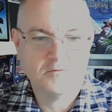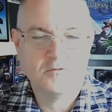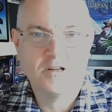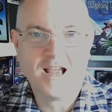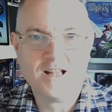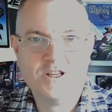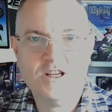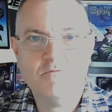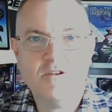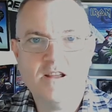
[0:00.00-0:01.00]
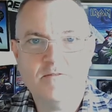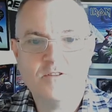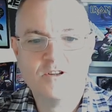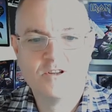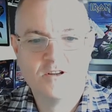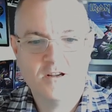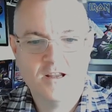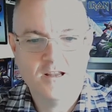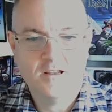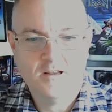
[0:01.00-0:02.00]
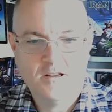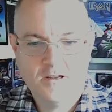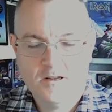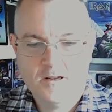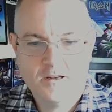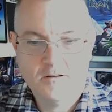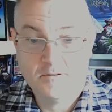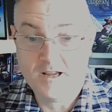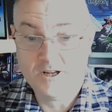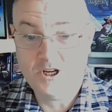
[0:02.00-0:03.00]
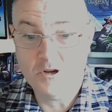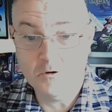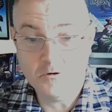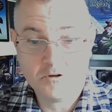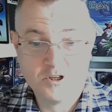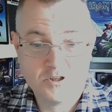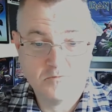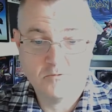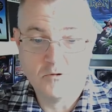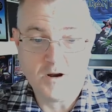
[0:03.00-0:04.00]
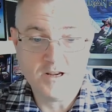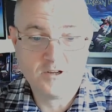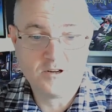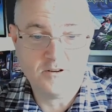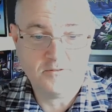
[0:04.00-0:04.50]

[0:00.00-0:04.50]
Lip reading: Catchy riffs. Catchy hooks. Great stuff.